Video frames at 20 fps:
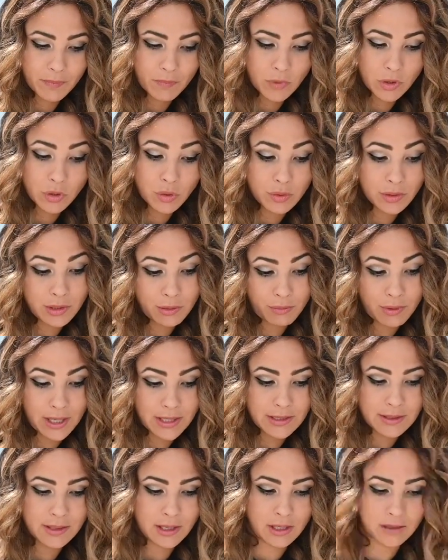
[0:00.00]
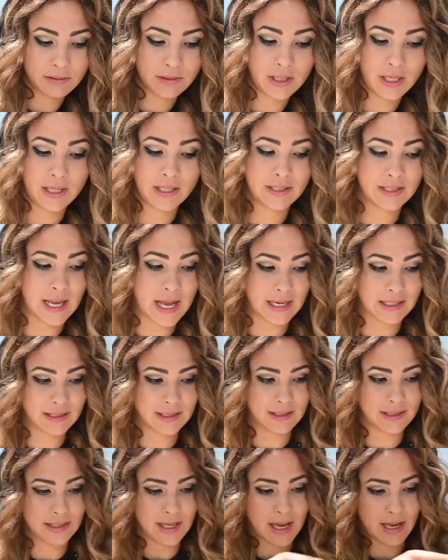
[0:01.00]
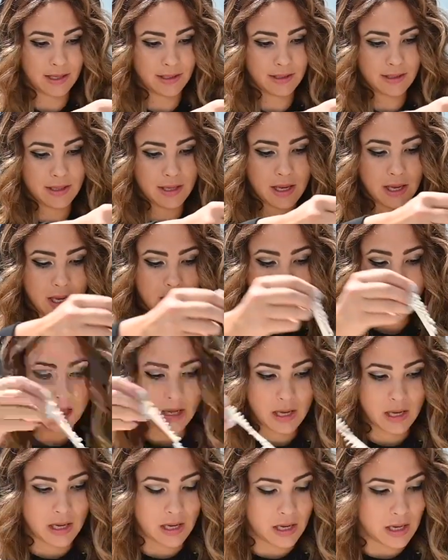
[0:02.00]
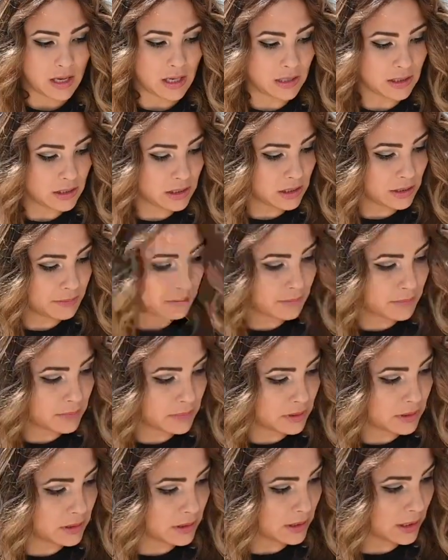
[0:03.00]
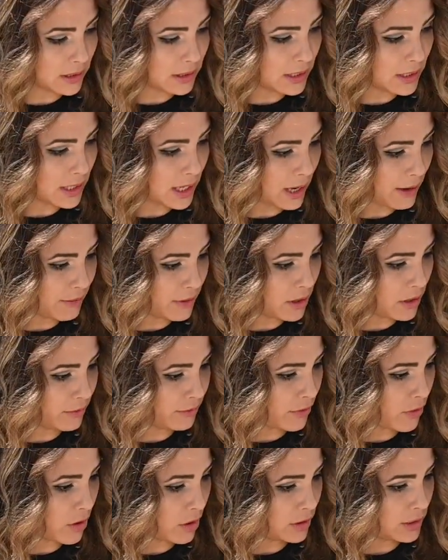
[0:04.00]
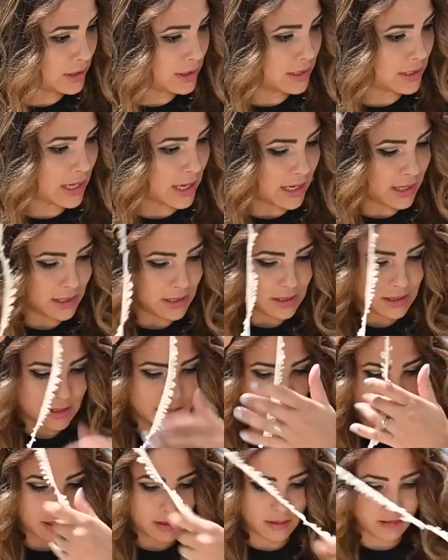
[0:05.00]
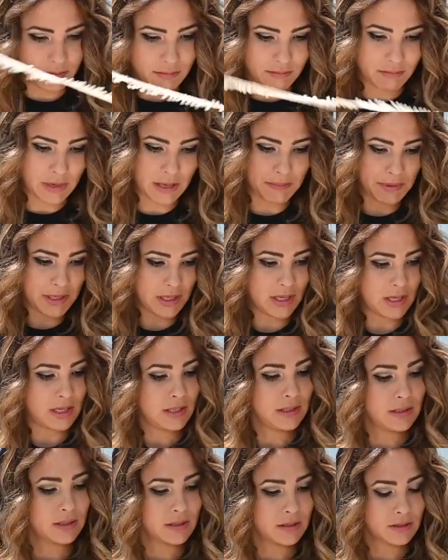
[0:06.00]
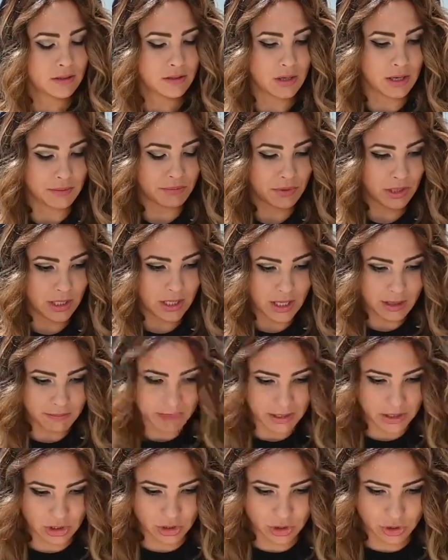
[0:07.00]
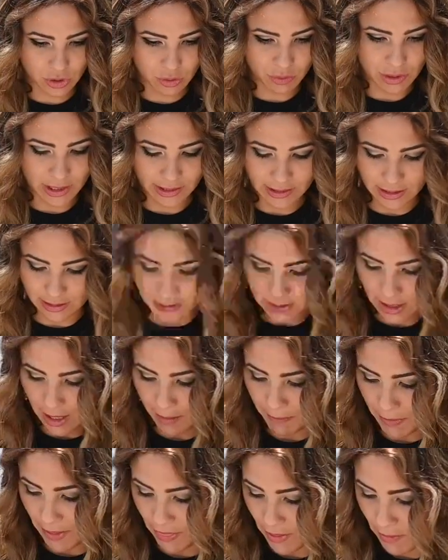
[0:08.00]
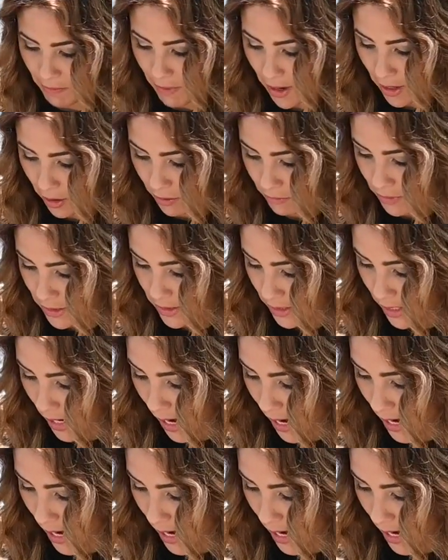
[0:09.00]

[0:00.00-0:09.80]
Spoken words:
the exact size. I think I have enough for all the sides, maybe not. So I think I might just do like the top and the bottom as an